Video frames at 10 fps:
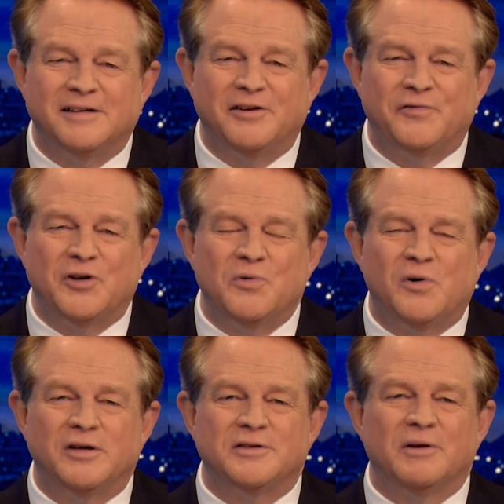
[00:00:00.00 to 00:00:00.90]
if you
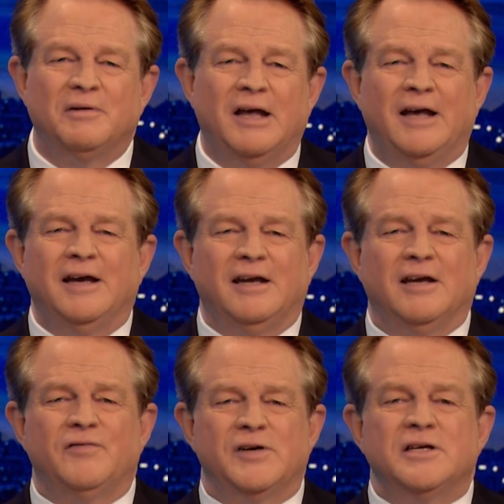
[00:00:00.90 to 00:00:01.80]
want to
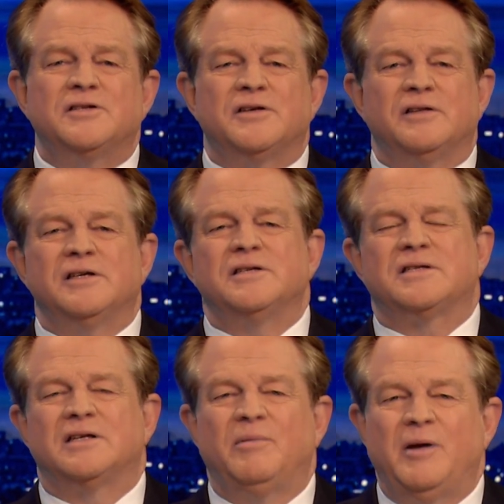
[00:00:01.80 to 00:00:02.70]
give into
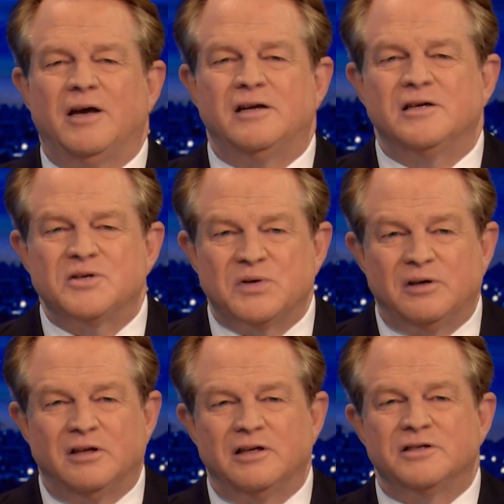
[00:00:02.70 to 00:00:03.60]
this, CBN
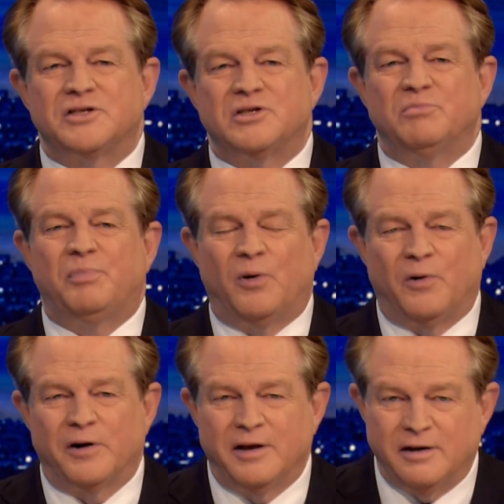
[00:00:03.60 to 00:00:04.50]
Israel is
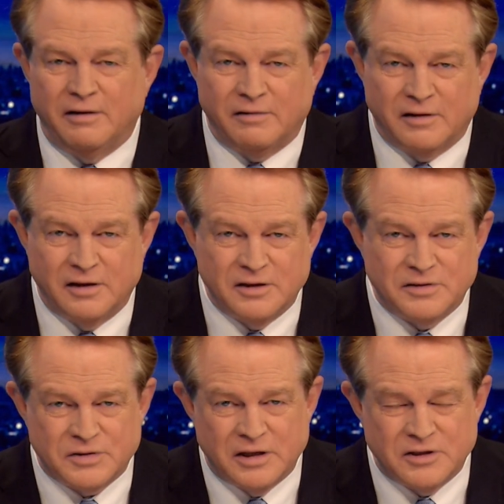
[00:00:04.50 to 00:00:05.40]
supporting the
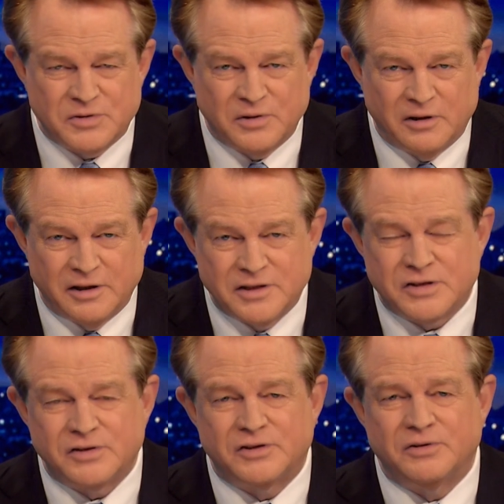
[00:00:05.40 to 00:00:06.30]
Israel
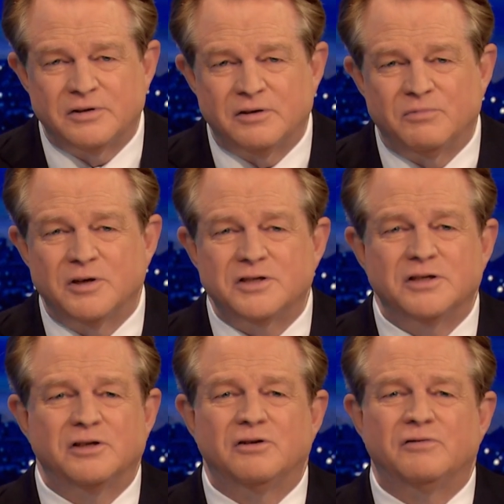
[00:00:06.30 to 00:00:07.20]
Institute at
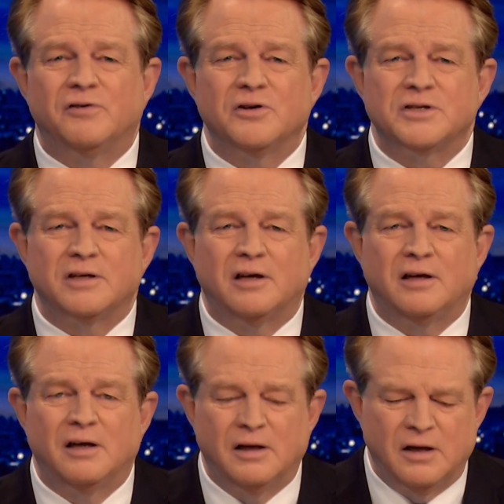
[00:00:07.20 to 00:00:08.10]
Regent
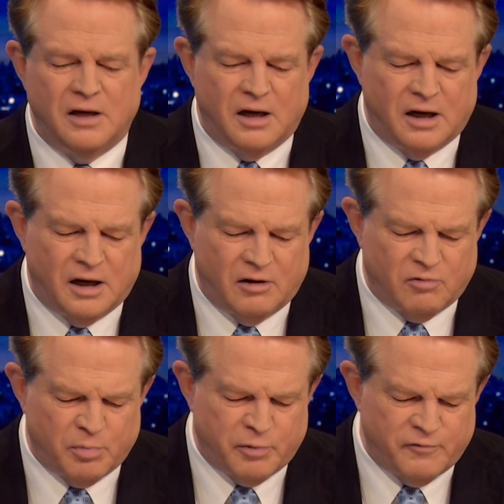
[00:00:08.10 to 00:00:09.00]
University.
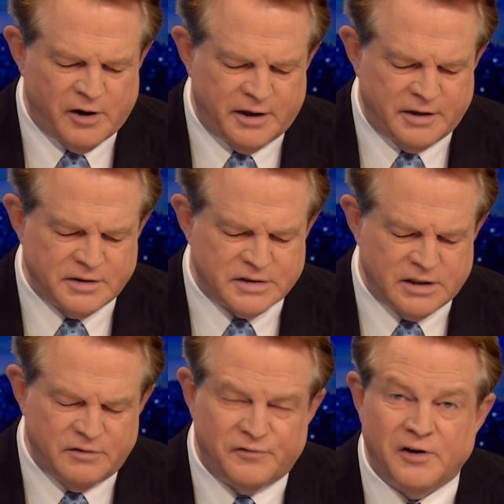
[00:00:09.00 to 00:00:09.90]
We're providing
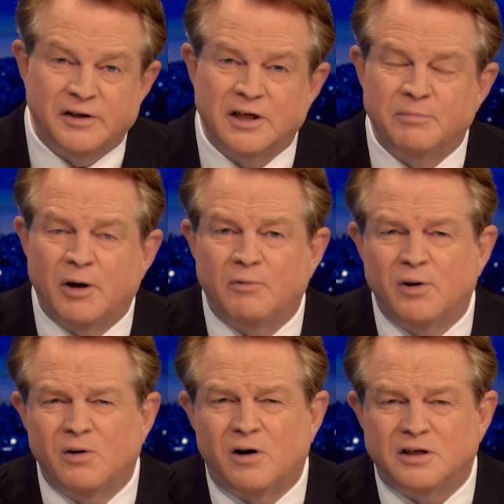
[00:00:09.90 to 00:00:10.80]
seed funding, but
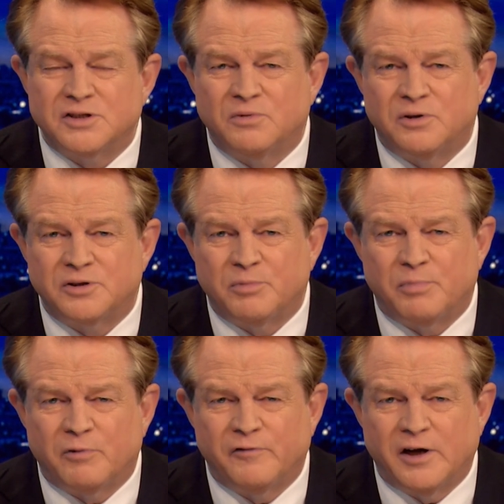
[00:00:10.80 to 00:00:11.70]
we also want to
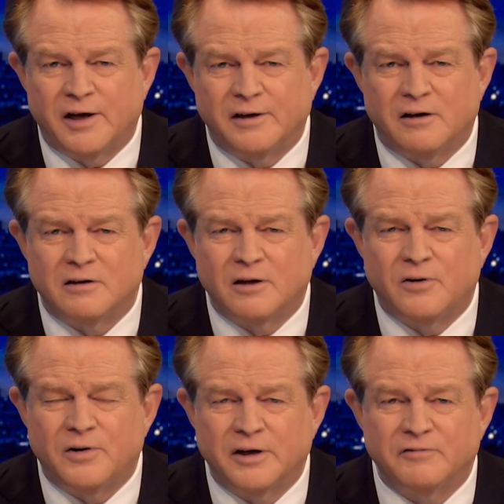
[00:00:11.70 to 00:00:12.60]
provide
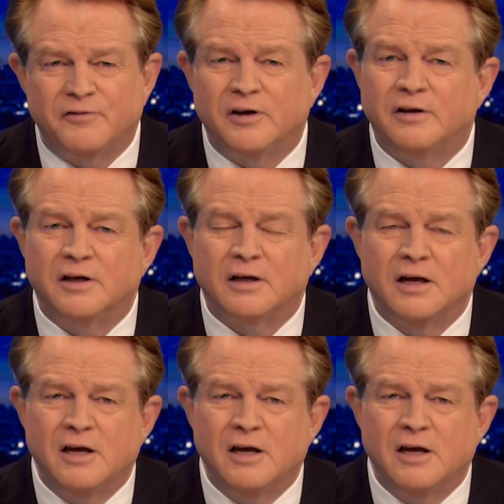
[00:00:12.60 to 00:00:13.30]
ongoing funding